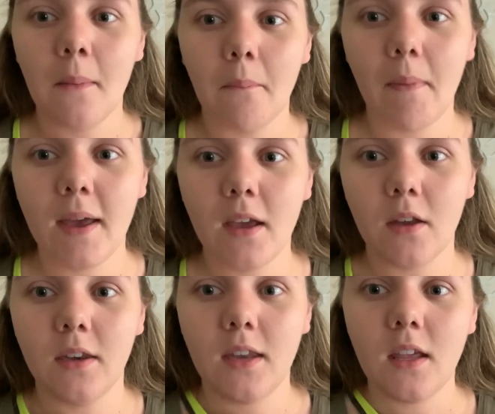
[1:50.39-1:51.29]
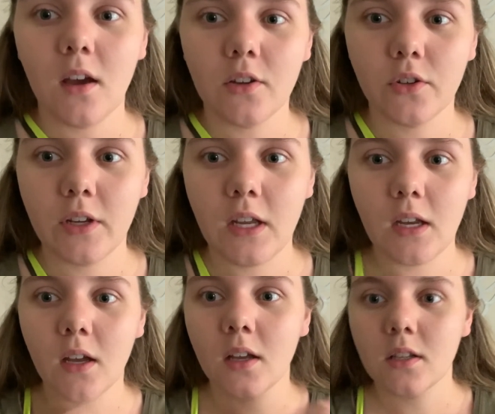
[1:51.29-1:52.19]
my neon
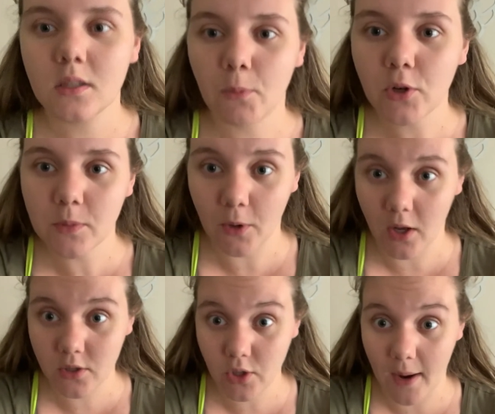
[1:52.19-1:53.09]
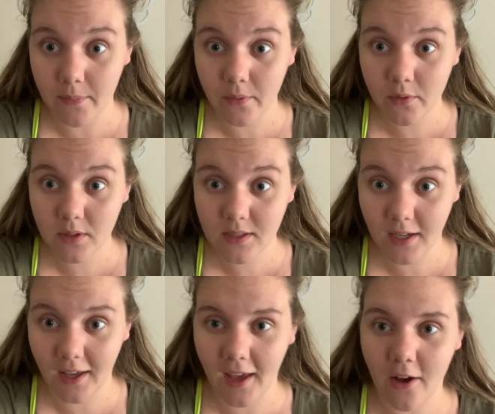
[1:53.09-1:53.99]
green sports bra strap
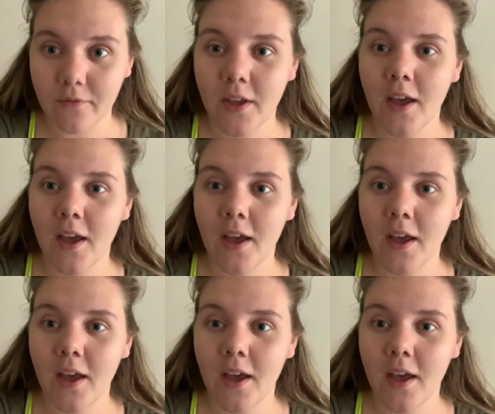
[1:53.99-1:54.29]
sticking out.